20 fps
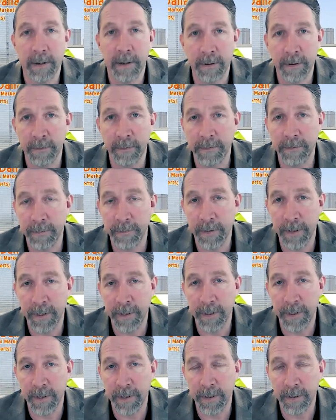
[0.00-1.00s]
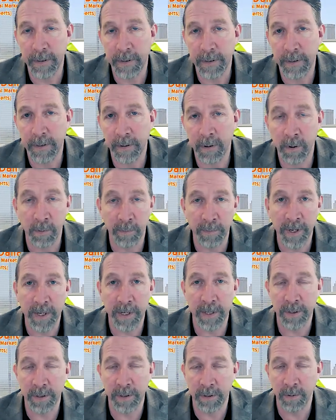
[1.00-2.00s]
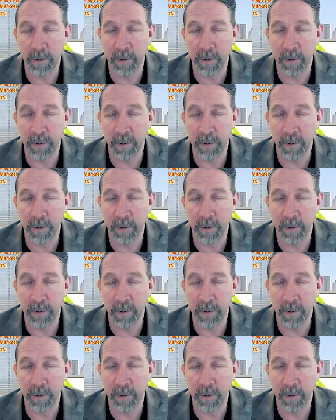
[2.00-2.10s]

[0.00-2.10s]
of the homepage of the